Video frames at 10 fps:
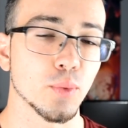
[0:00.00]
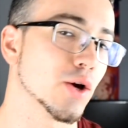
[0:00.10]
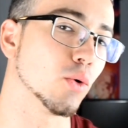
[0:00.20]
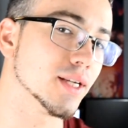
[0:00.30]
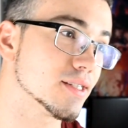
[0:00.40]
We
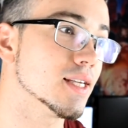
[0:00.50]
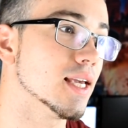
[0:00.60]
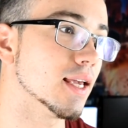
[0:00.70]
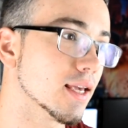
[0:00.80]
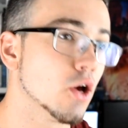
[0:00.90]
only
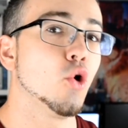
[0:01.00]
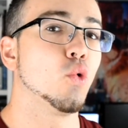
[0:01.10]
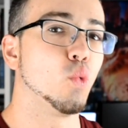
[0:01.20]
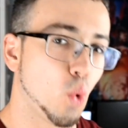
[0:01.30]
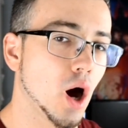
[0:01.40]
see
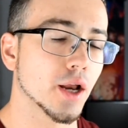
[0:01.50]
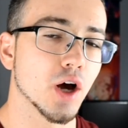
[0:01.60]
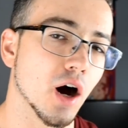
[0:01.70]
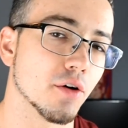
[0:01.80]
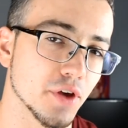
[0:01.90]
one
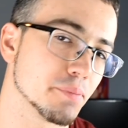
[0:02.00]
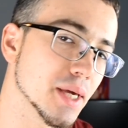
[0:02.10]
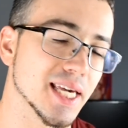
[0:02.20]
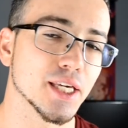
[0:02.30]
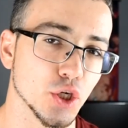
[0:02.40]
of it
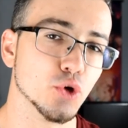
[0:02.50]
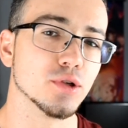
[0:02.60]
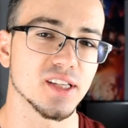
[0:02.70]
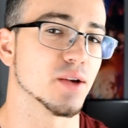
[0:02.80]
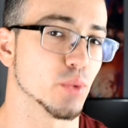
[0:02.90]
being
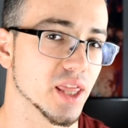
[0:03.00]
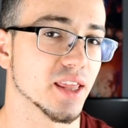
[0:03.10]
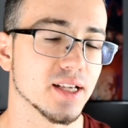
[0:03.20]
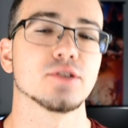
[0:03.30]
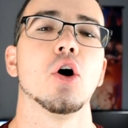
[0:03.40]
used
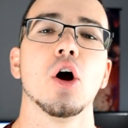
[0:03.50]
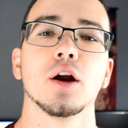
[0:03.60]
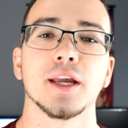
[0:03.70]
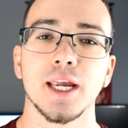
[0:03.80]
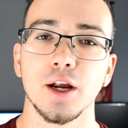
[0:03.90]
within this
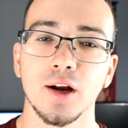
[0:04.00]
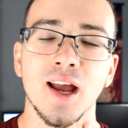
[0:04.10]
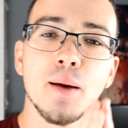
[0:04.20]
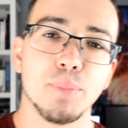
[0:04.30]
arc here,